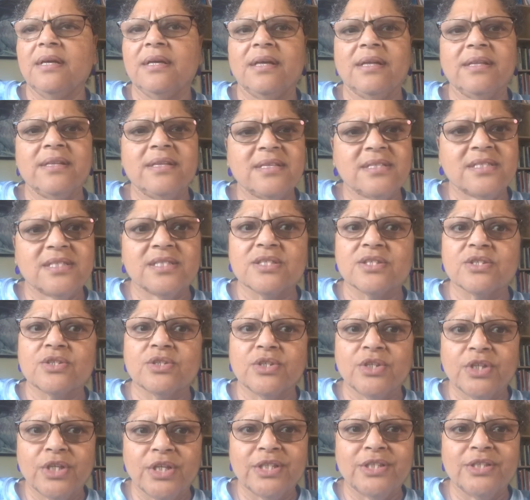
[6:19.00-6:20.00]
And this is
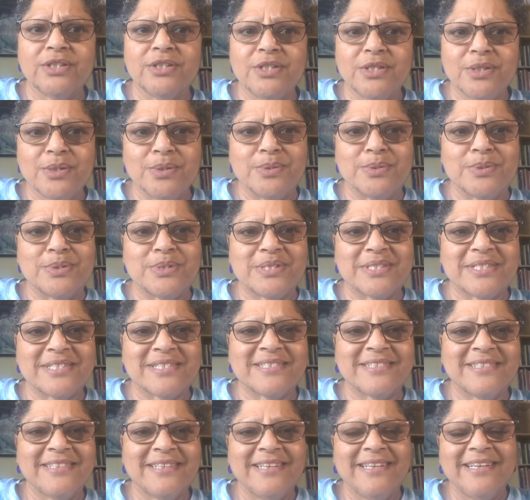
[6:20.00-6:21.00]
good news.
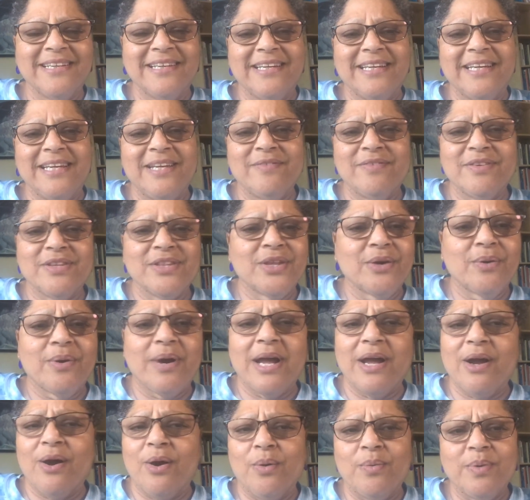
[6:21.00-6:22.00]
Even though
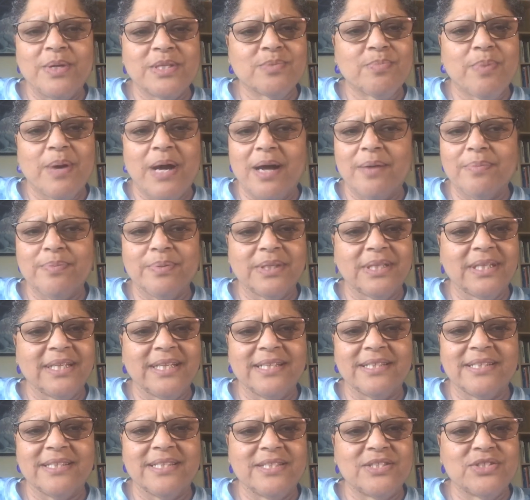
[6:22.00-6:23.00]
I always
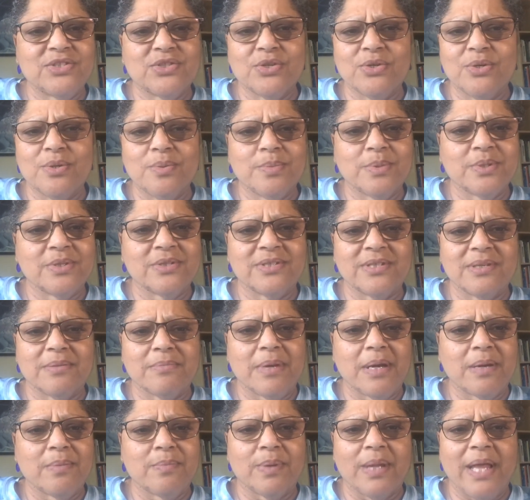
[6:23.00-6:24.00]
populate these tumors in
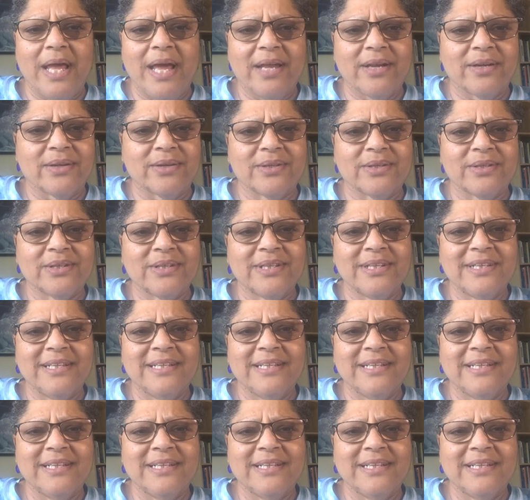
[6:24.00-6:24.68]
my bladder,